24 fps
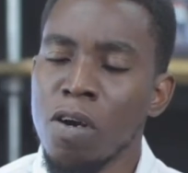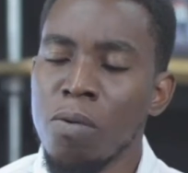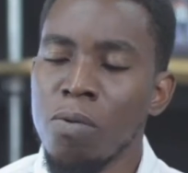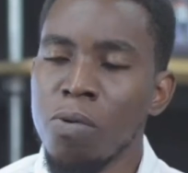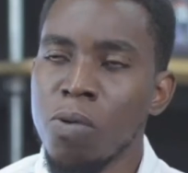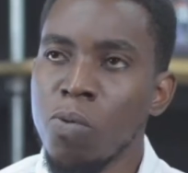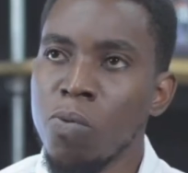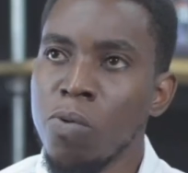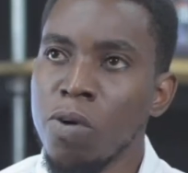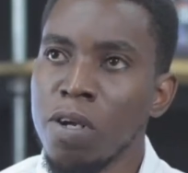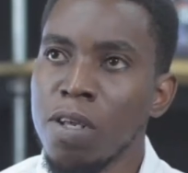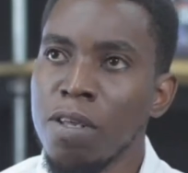I
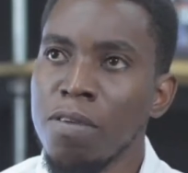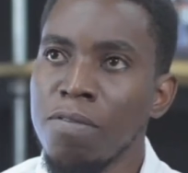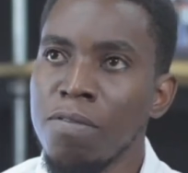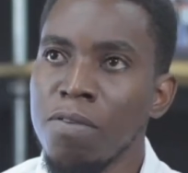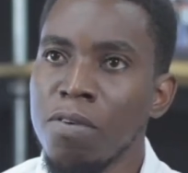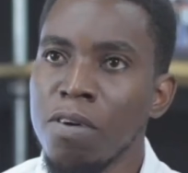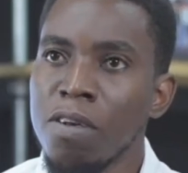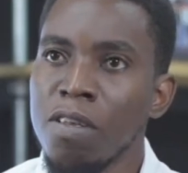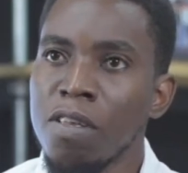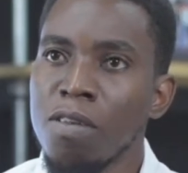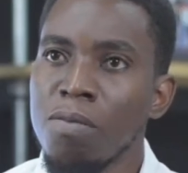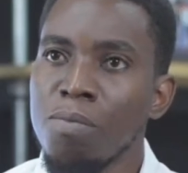was working
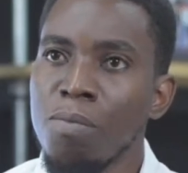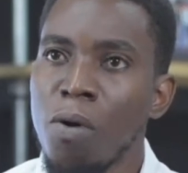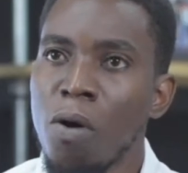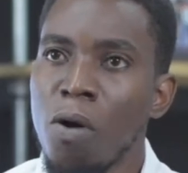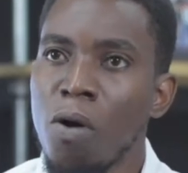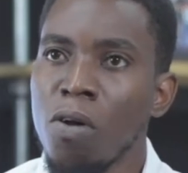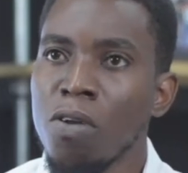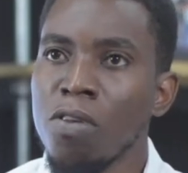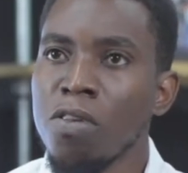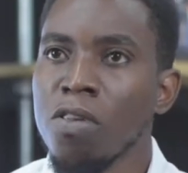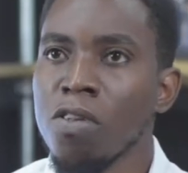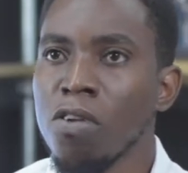for a
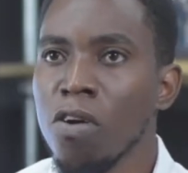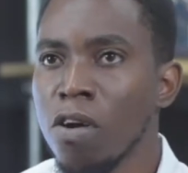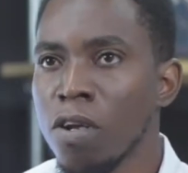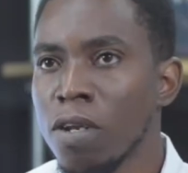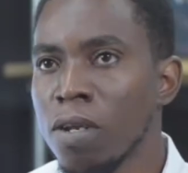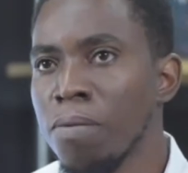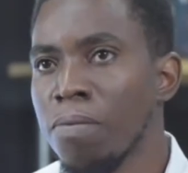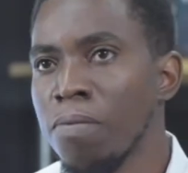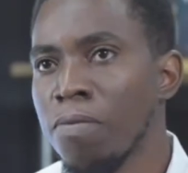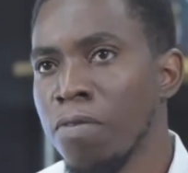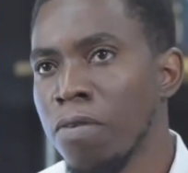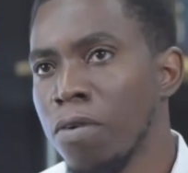small
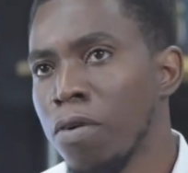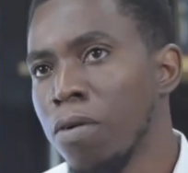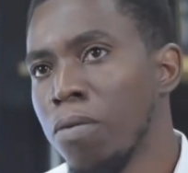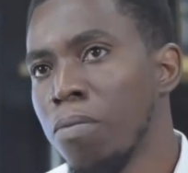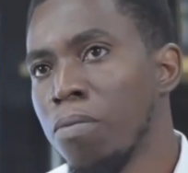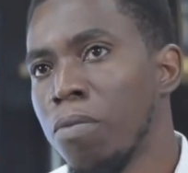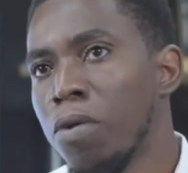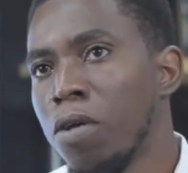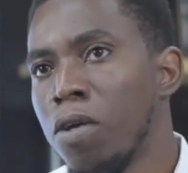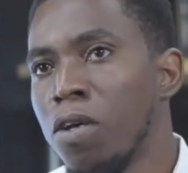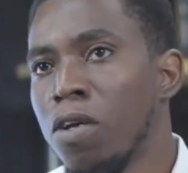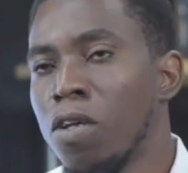startup firm
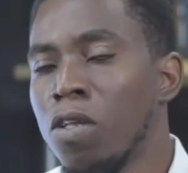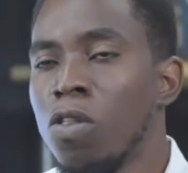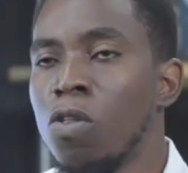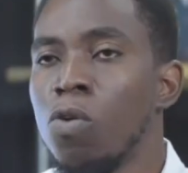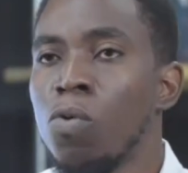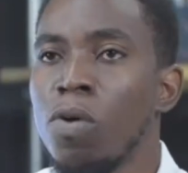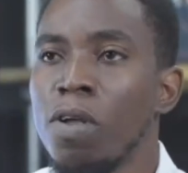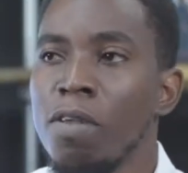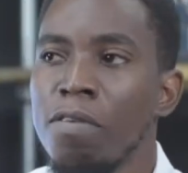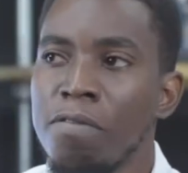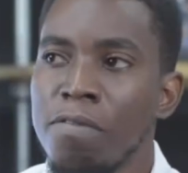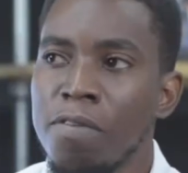
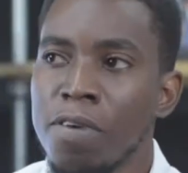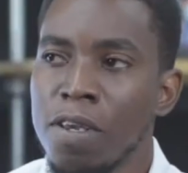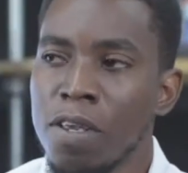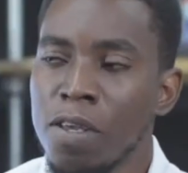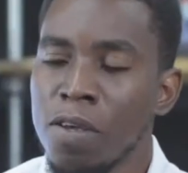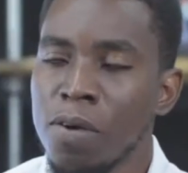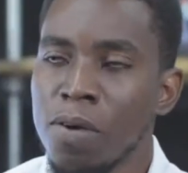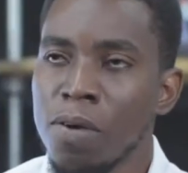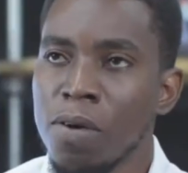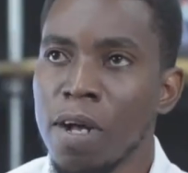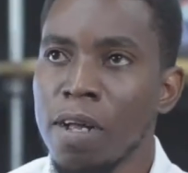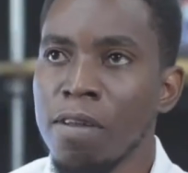doing
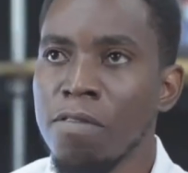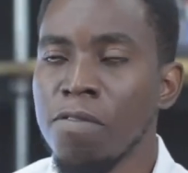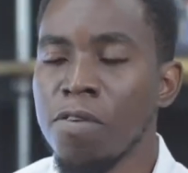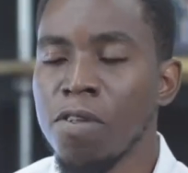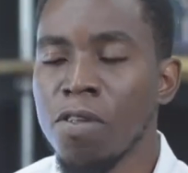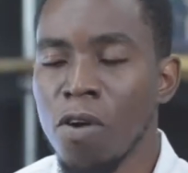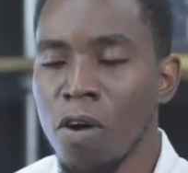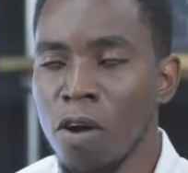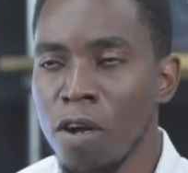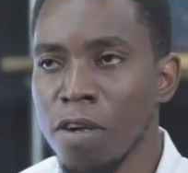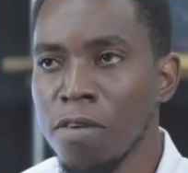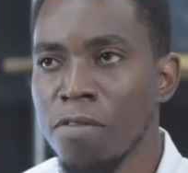video and
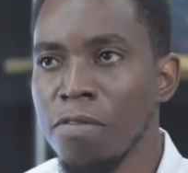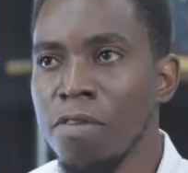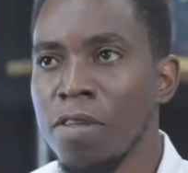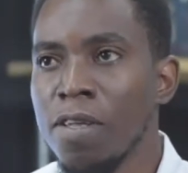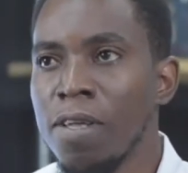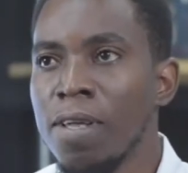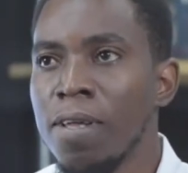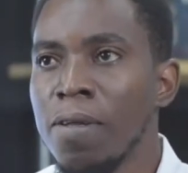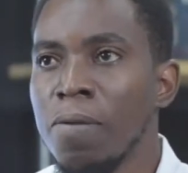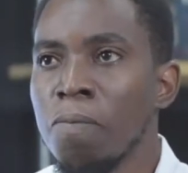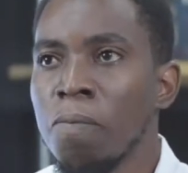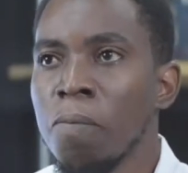
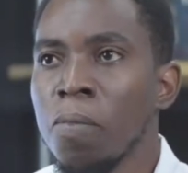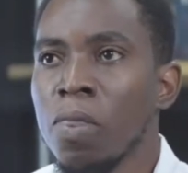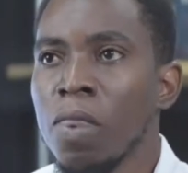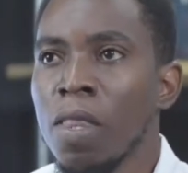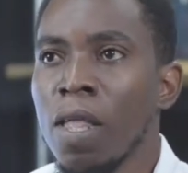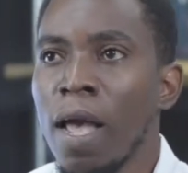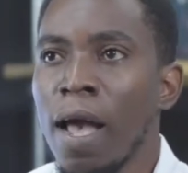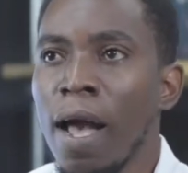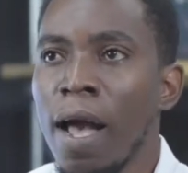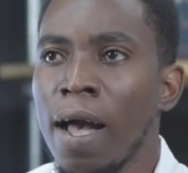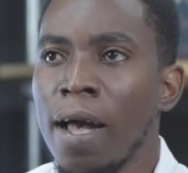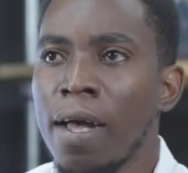photography,
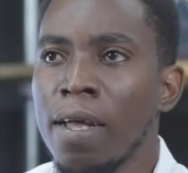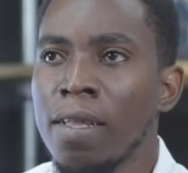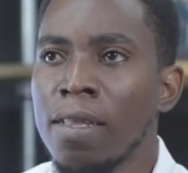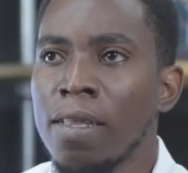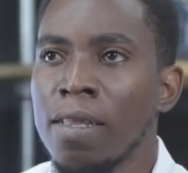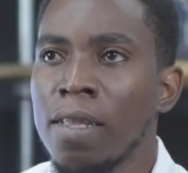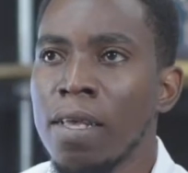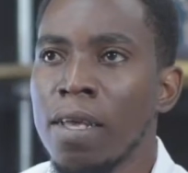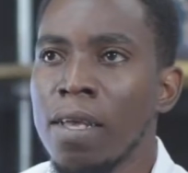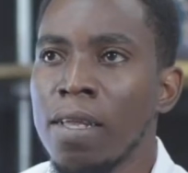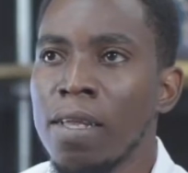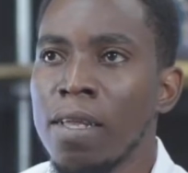
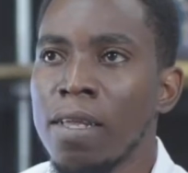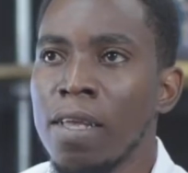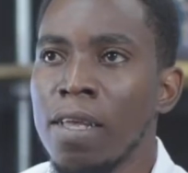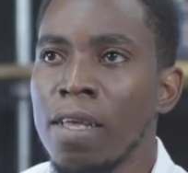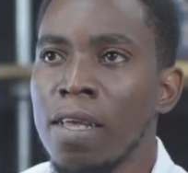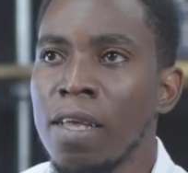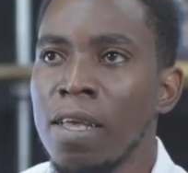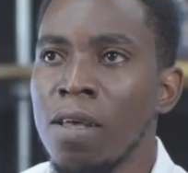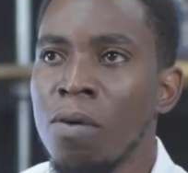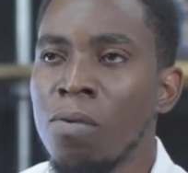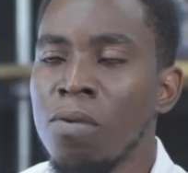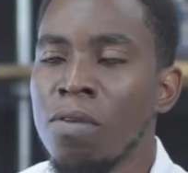and
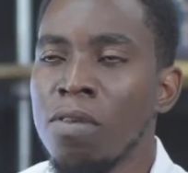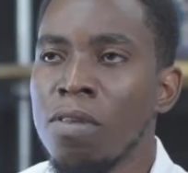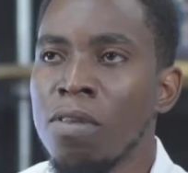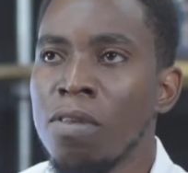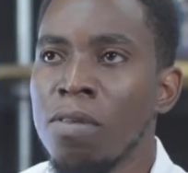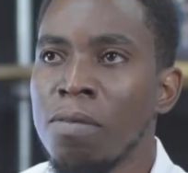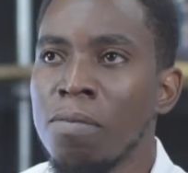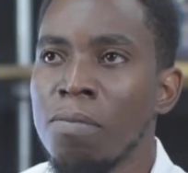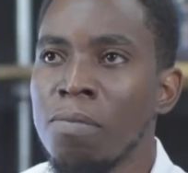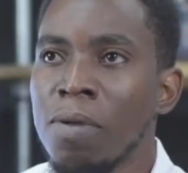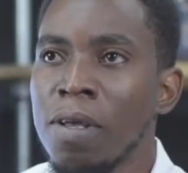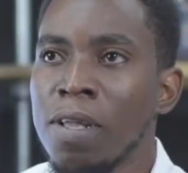it
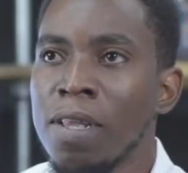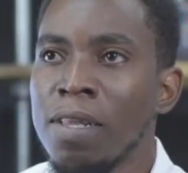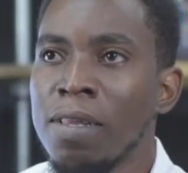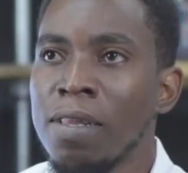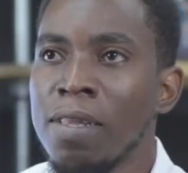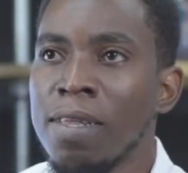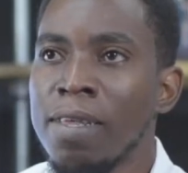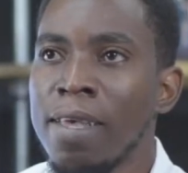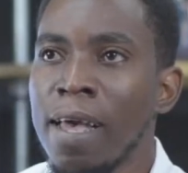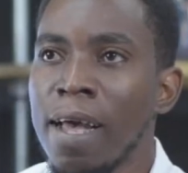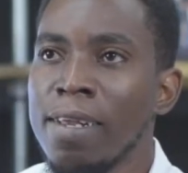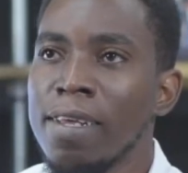was
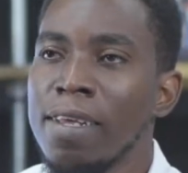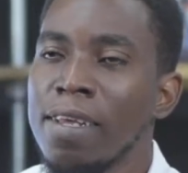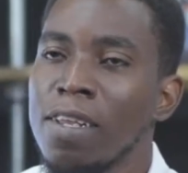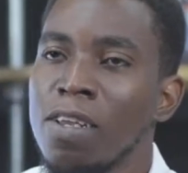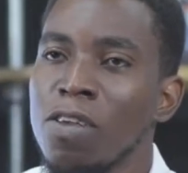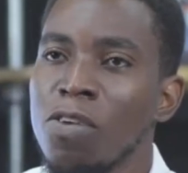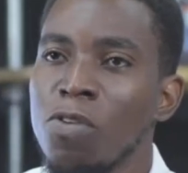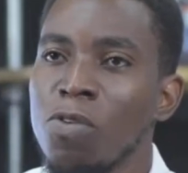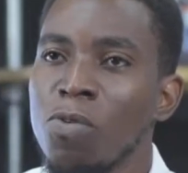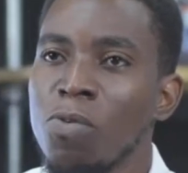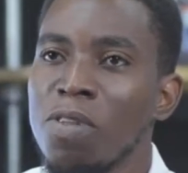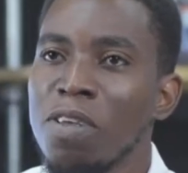getting a
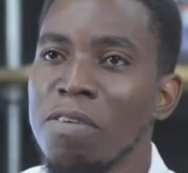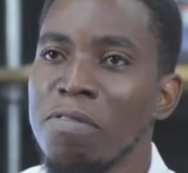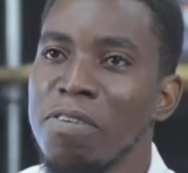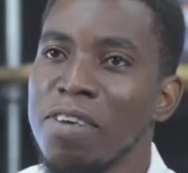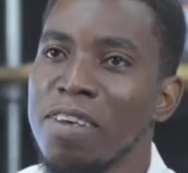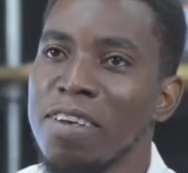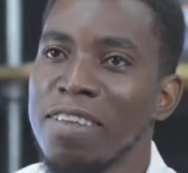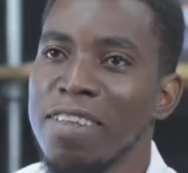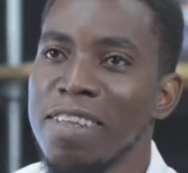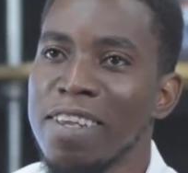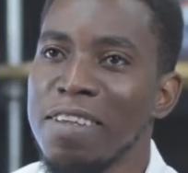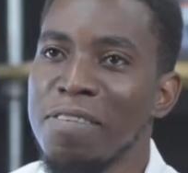little too
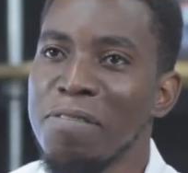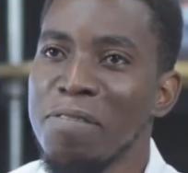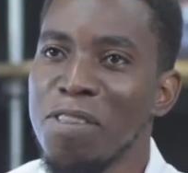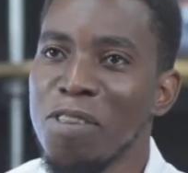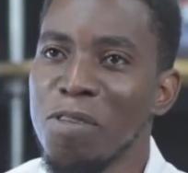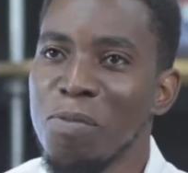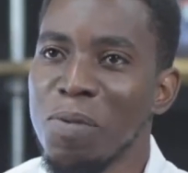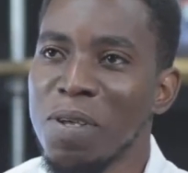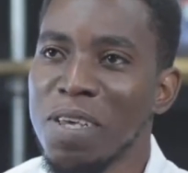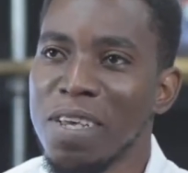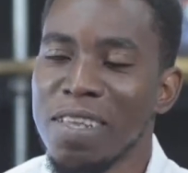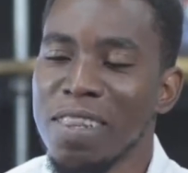difficult to live in
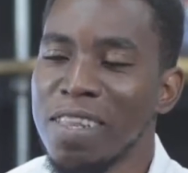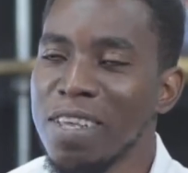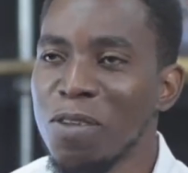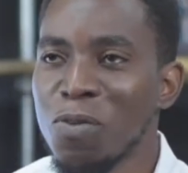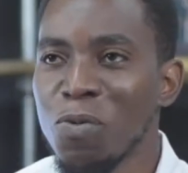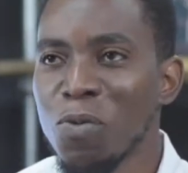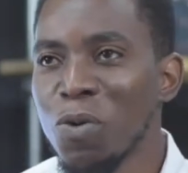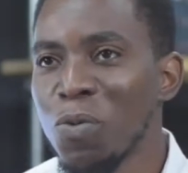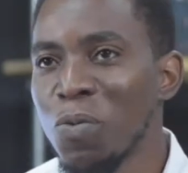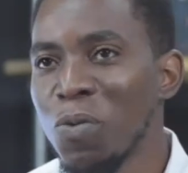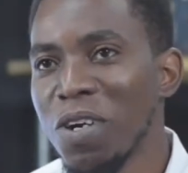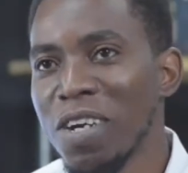Jamaica.
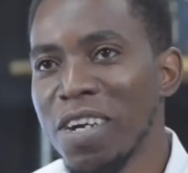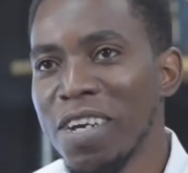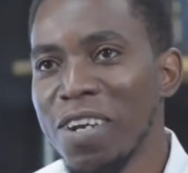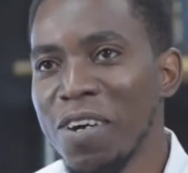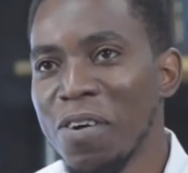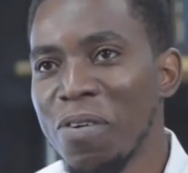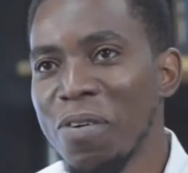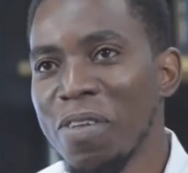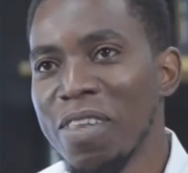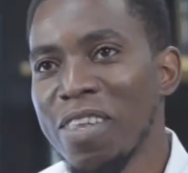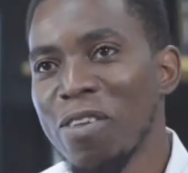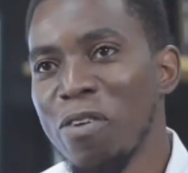Things weren't working
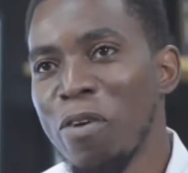out.